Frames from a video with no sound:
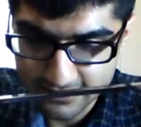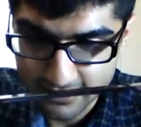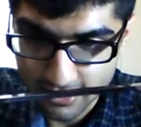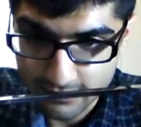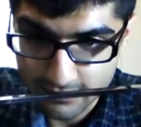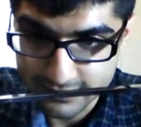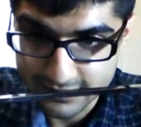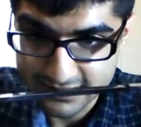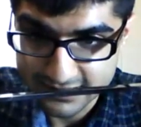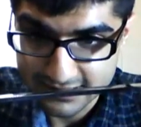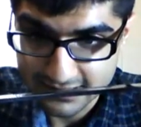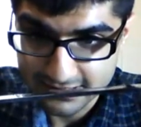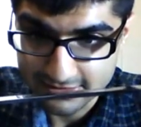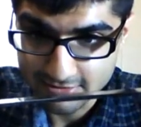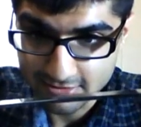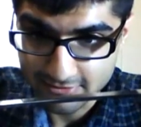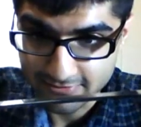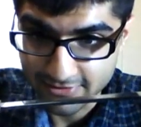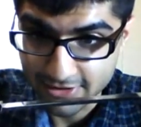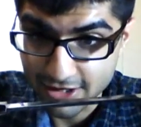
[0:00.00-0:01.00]
carbon
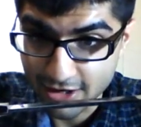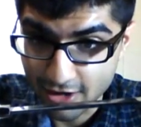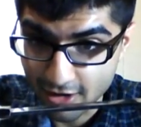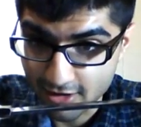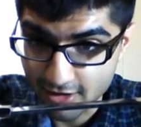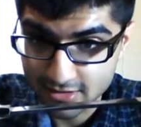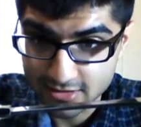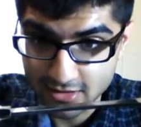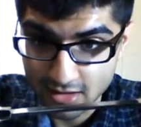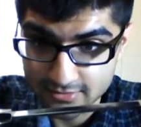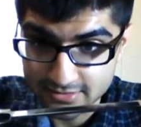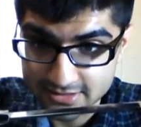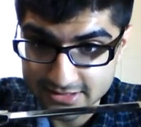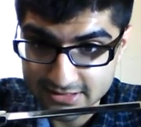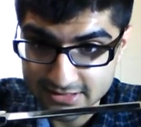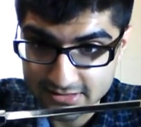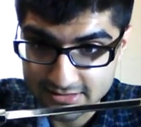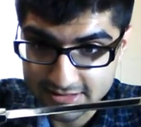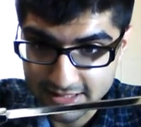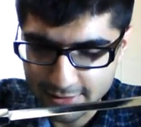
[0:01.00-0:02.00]
steel, a very hard carbon
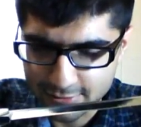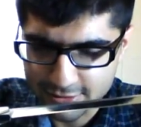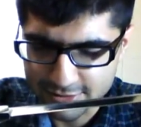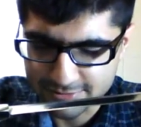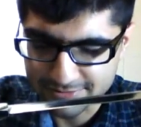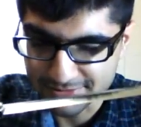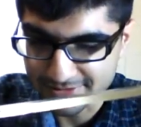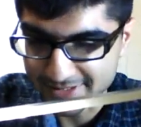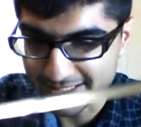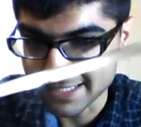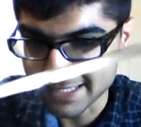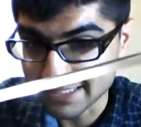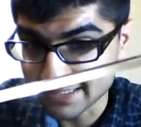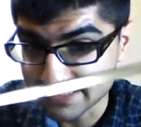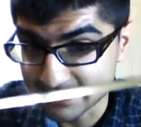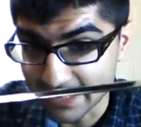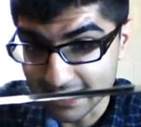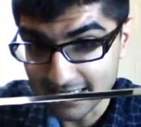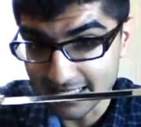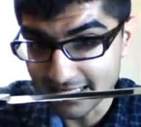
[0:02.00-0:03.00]
steel sandwiched between, I
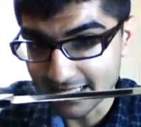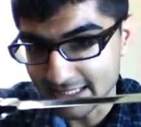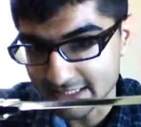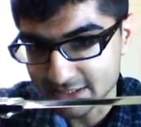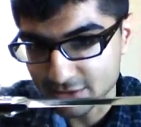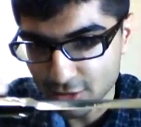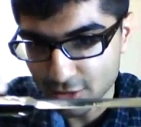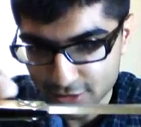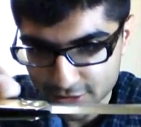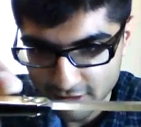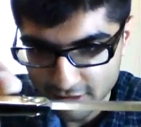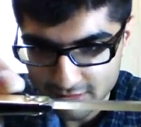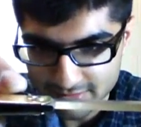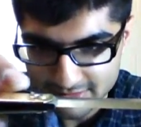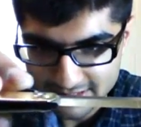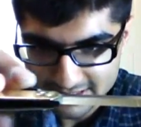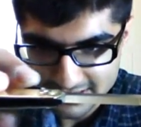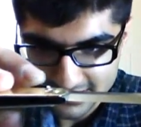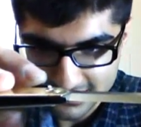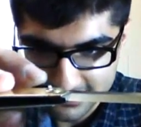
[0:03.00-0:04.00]
guess, slightly less hard carbon